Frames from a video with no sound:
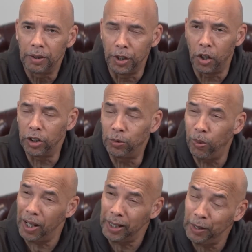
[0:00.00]
Notice
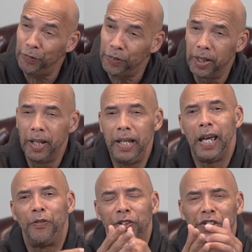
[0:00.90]
why he, he
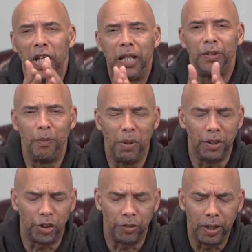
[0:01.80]
had forsaken the
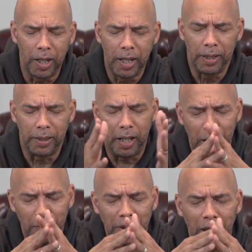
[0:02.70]
ministry.
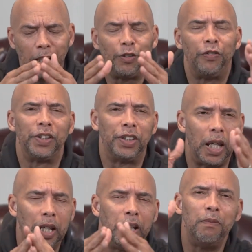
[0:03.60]
Demas has
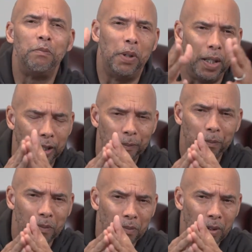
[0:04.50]
forsaken me.
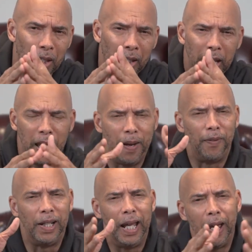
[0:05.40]
He
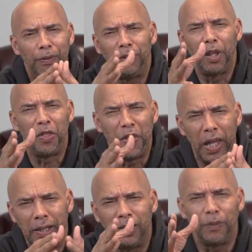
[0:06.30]
have left the
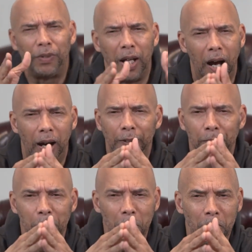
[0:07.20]
things of God.
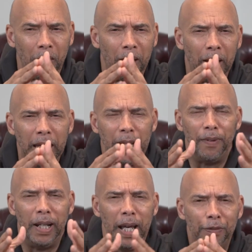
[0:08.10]
He
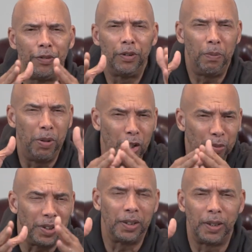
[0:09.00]
have left the
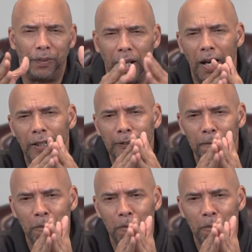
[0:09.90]
purposes of God.